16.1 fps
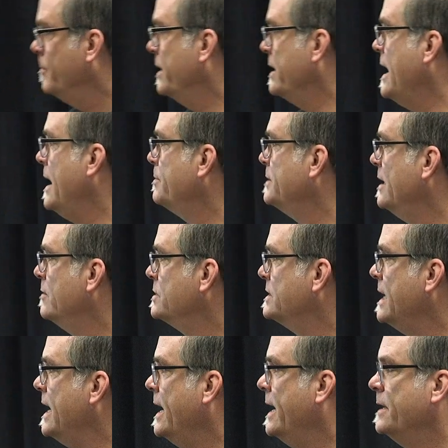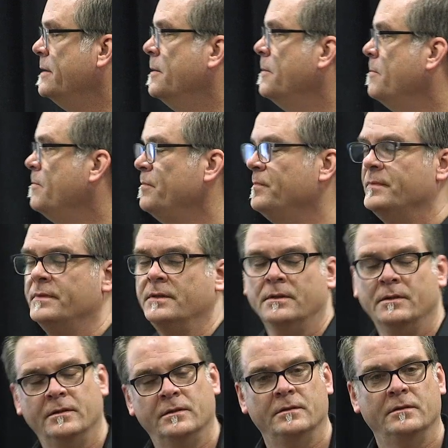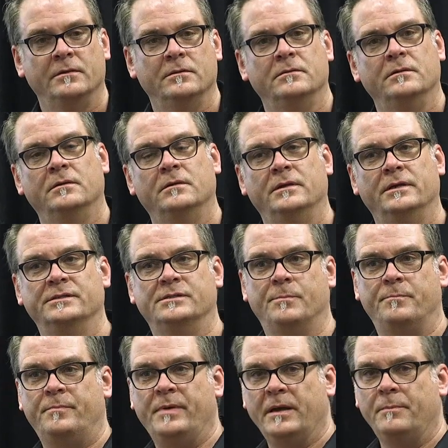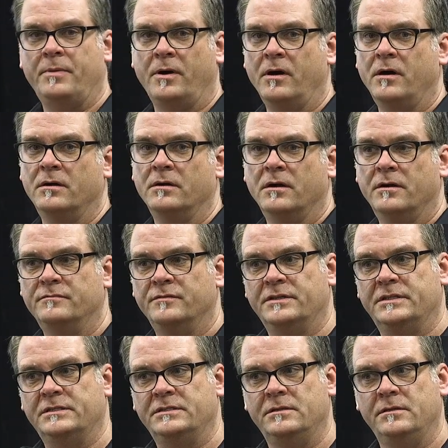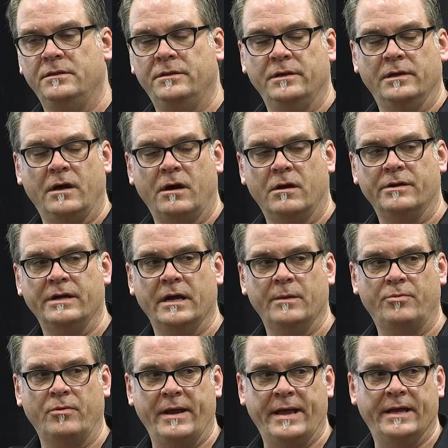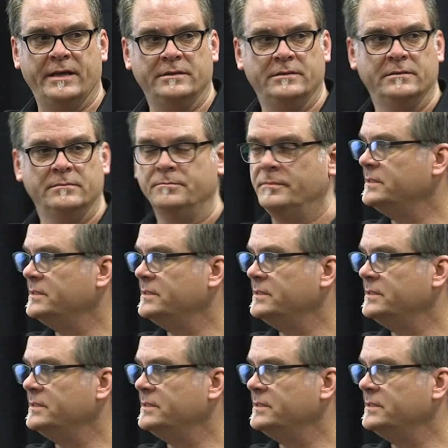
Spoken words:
But Opt Outside is a big part of the REI brand.